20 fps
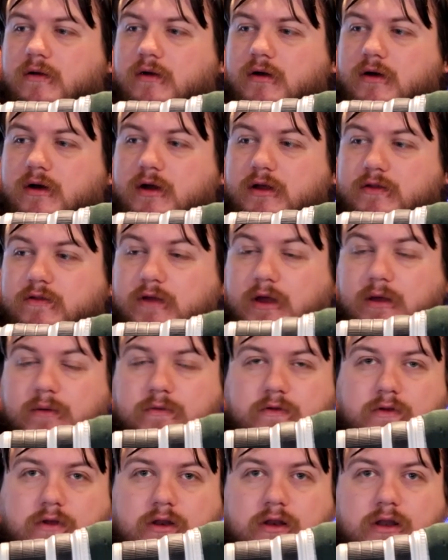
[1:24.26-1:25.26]
I
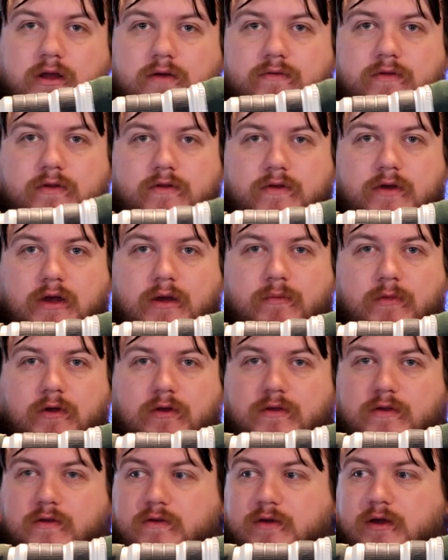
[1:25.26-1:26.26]
absolutely love this
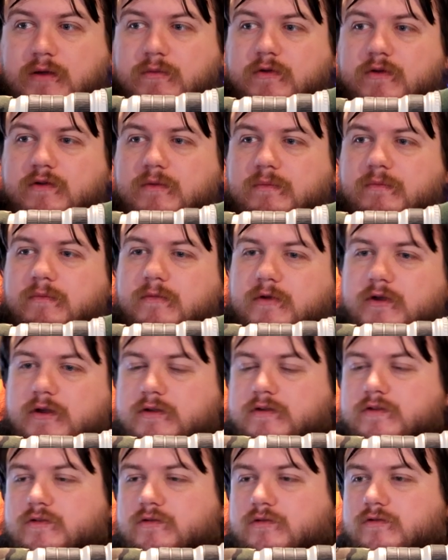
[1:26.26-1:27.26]
camera. This camera is a
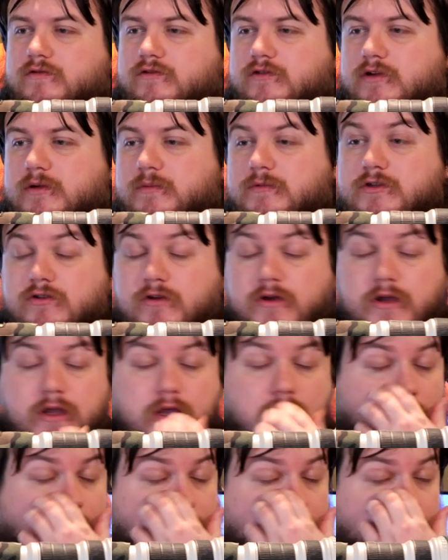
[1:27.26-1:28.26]
sort of dream to try and
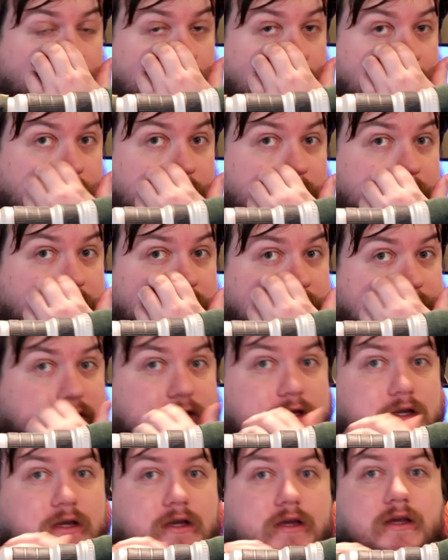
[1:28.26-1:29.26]
get hold of when I was
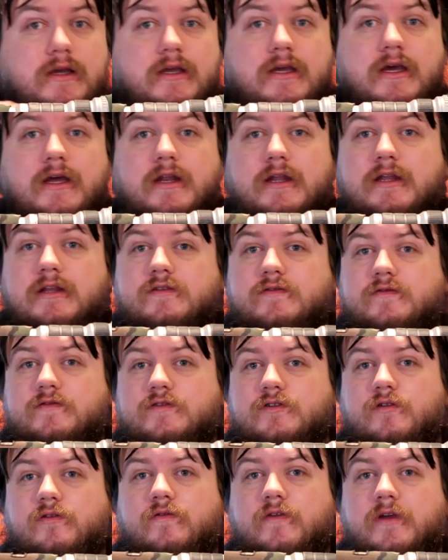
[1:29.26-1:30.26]
getting into
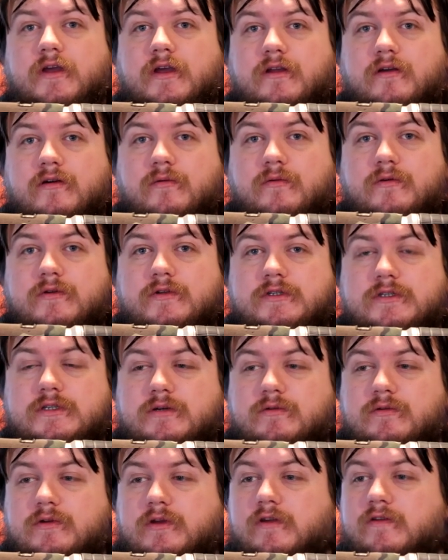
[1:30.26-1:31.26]
photography and I was
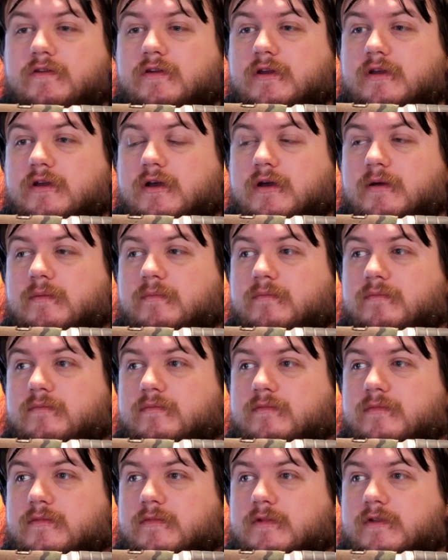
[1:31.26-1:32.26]
still using
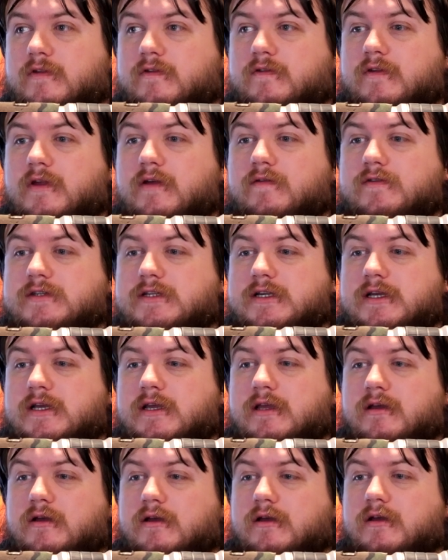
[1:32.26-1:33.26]
the
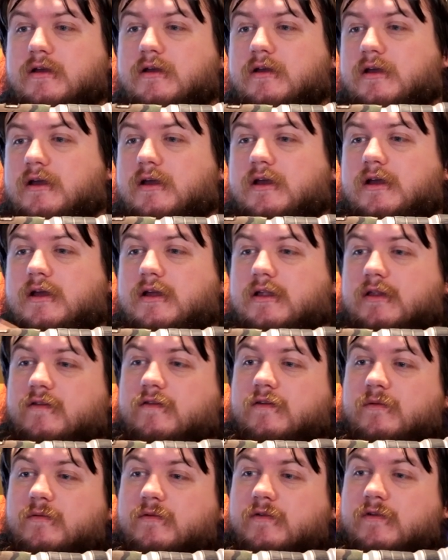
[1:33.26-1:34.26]
7D, and
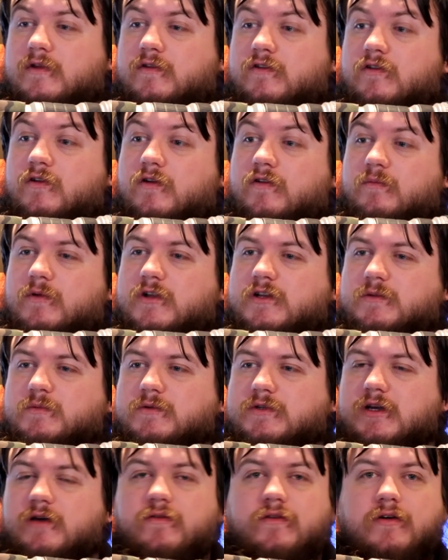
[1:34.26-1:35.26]
sometimes I do have to pinch
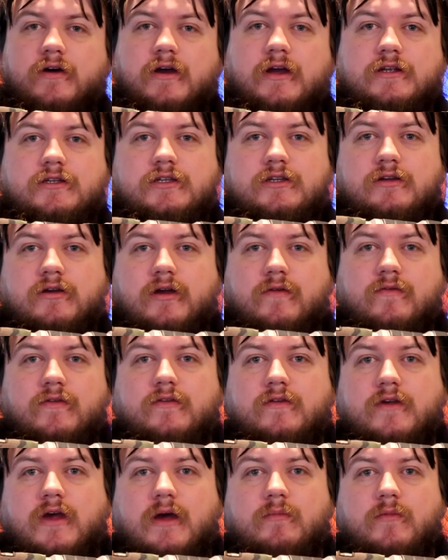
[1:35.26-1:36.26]
myself that I actually do have
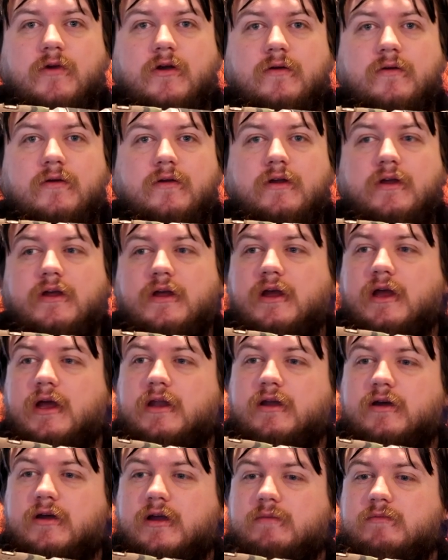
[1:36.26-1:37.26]
this camera
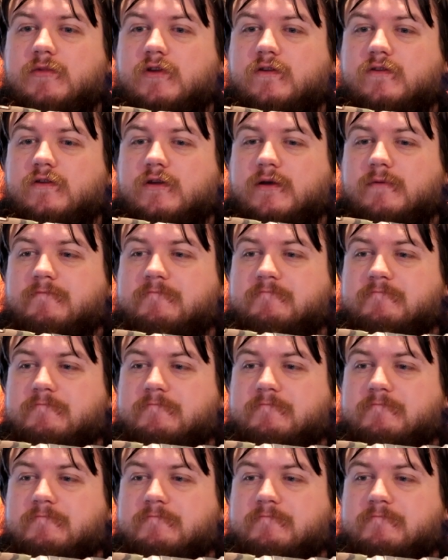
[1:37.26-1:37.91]
and I am using it.